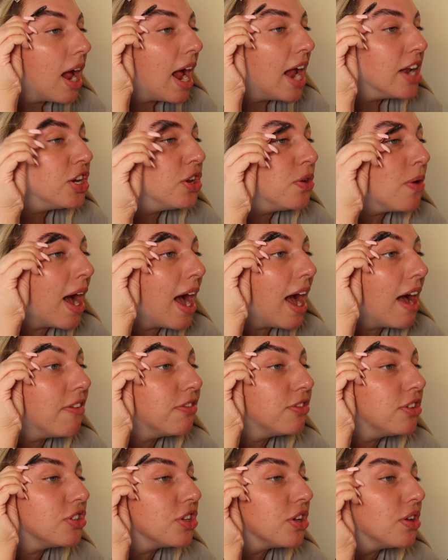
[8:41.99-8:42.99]
And you
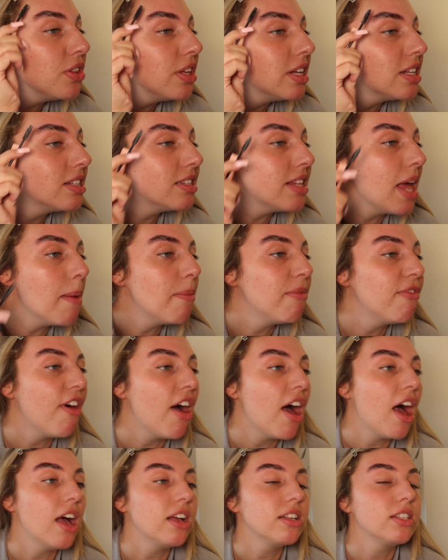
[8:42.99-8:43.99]
have to do this step
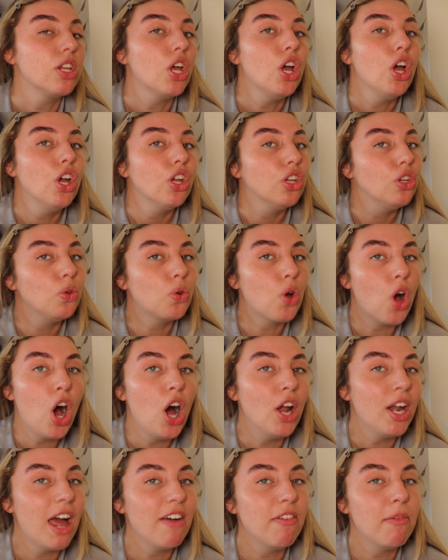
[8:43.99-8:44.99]
first. You
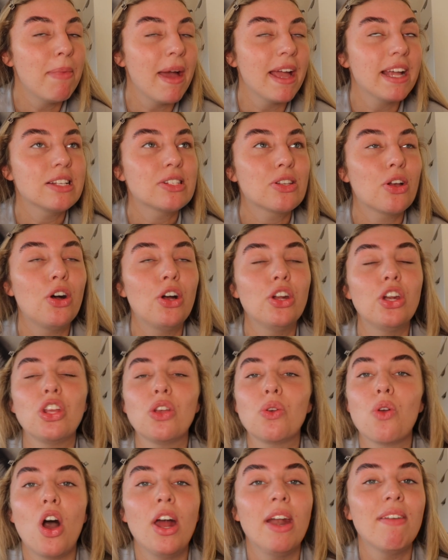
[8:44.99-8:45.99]
can't have a base on,
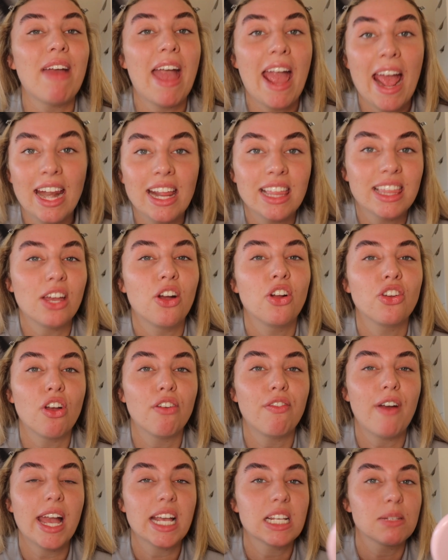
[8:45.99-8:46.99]
you can't have anything on
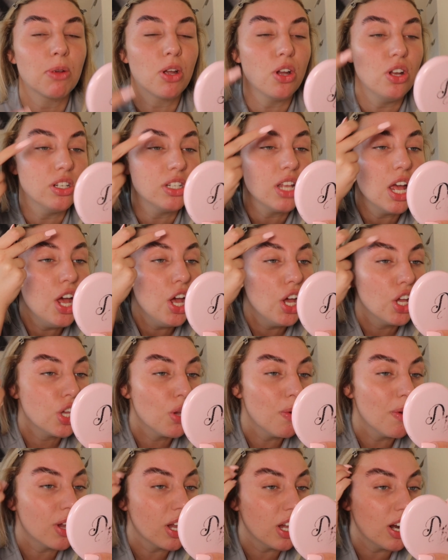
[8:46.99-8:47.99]
your face, because
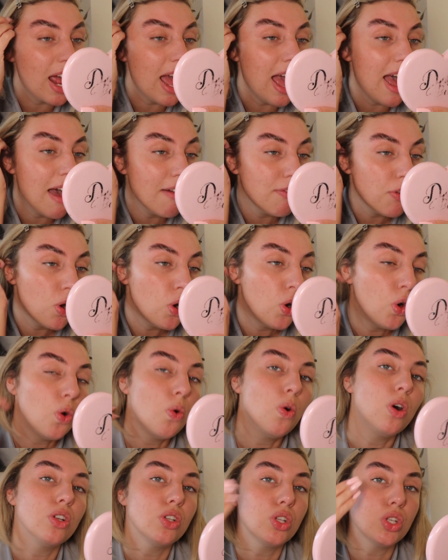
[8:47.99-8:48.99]
you are gonna have
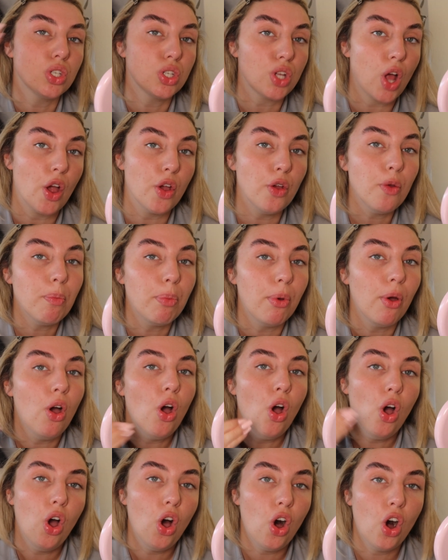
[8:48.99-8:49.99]
all soap
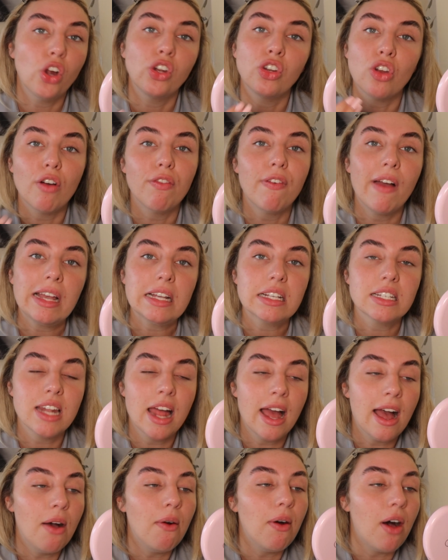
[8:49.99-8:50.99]
on your face
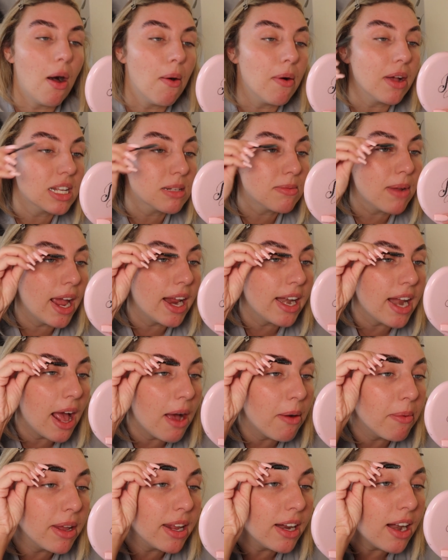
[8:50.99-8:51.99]
now. I'll explain
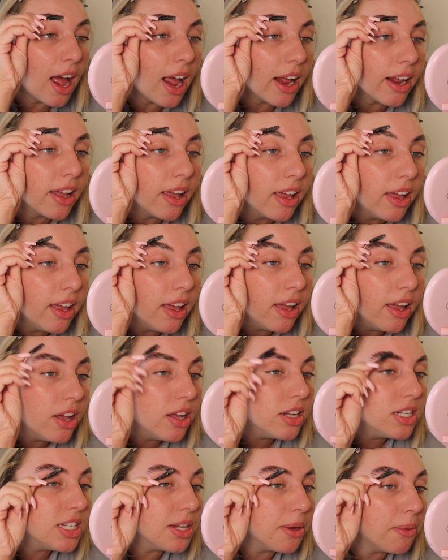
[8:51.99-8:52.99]
how we like
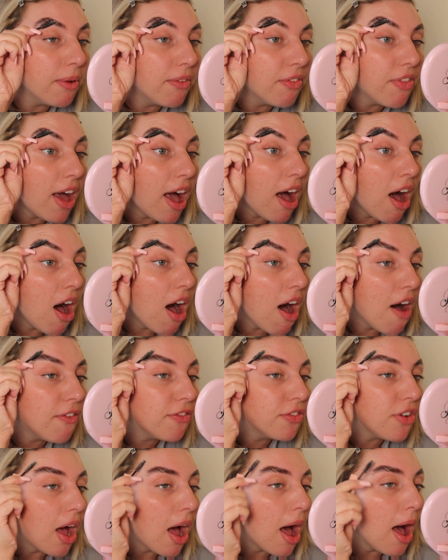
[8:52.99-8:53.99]
deal with that
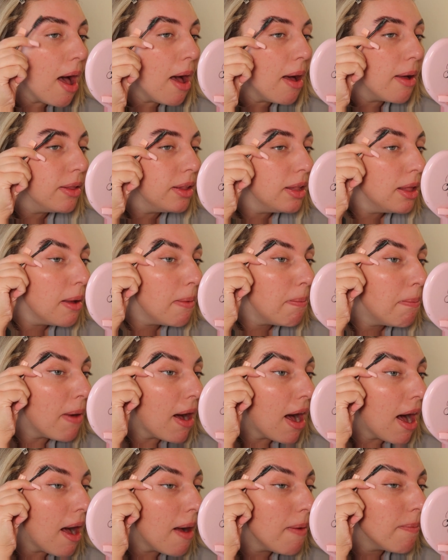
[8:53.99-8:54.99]
after,
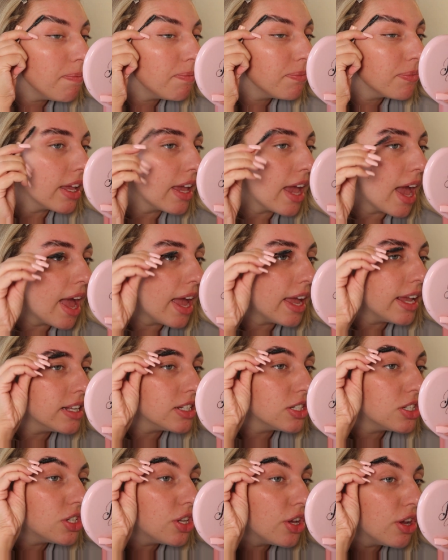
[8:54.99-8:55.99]
but yeah,
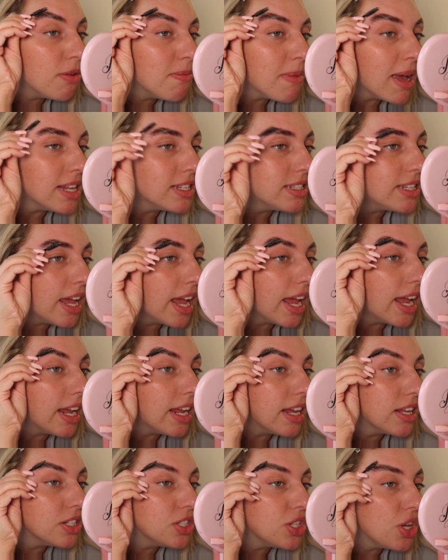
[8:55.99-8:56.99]
it's too
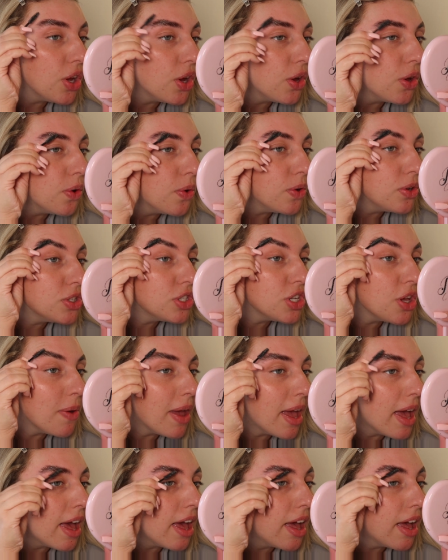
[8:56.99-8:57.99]
messy to do
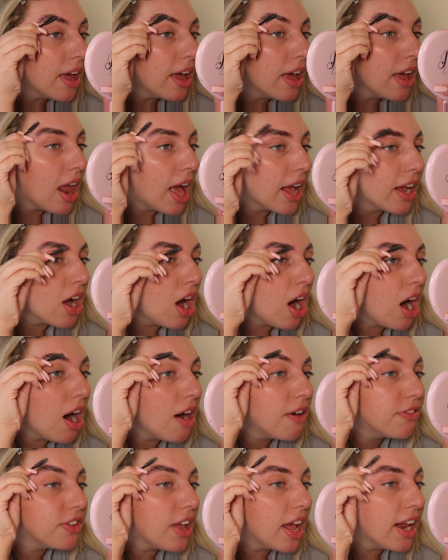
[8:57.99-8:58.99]
it like
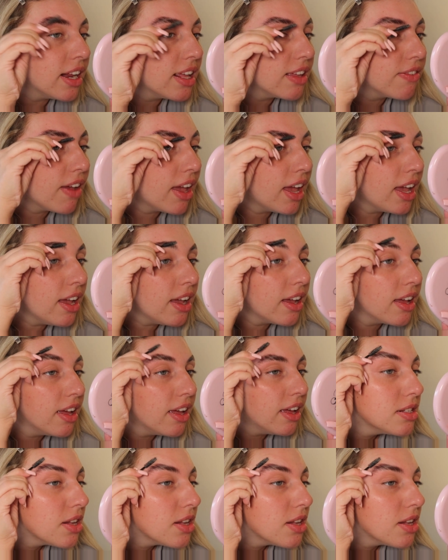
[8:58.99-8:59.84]
after anything.